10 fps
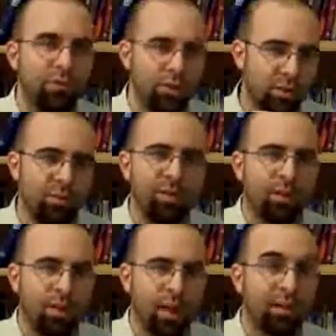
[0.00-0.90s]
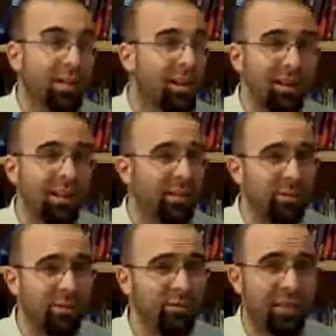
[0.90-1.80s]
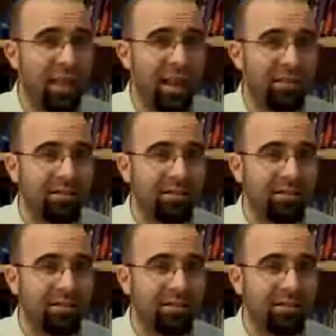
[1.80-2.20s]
to support that. God didn't leave room for that.